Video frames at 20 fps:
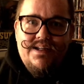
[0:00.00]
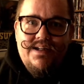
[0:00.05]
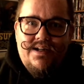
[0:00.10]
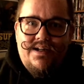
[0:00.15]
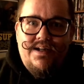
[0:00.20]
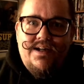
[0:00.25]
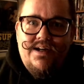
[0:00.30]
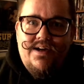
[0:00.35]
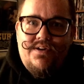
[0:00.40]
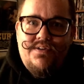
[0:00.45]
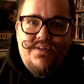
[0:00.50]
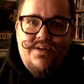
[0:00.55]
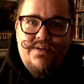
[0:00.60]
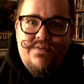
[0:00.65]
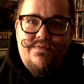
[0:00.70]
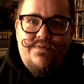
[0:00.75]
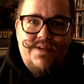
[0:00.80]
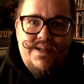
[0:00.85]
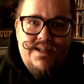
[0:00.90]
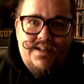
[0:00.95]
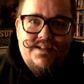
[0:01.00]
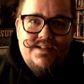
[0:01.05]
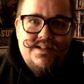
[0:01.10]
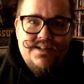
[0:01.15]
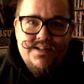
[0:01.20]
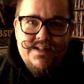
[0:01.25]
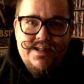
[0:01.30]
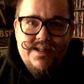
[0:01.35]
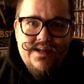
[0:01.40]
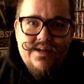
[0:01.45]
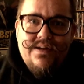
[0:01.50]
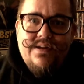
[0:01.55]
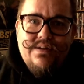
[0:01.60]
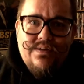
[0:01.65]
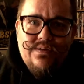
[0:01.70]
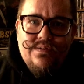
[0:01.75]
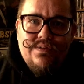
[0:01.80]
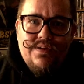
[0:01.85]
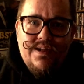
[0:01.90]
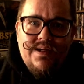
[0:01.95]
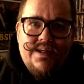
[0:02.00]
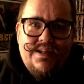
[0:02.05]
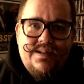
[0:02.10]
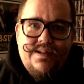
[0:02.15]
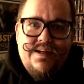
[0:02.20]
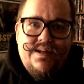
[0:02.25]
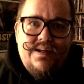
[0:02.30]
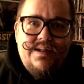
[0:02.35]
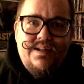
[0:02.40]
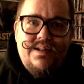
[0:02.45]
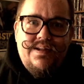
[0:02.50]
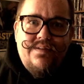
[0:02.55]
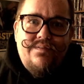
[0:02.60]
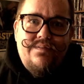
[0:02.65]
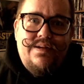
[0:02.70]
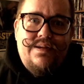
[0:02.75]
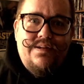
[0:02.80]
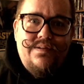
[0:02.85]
on the fields, in the